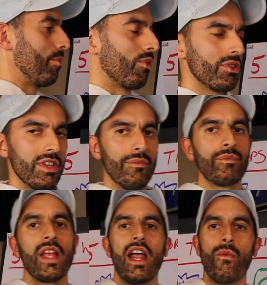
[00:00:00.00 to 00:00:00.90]
important.
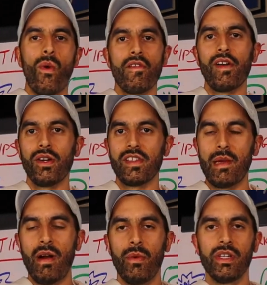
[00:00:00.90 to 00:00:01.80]
And one final
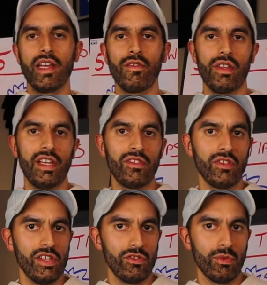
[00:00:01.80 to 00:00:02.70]
tip I would give on
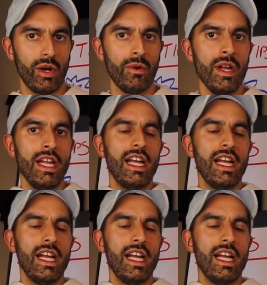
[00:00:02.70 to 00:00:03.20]
this as well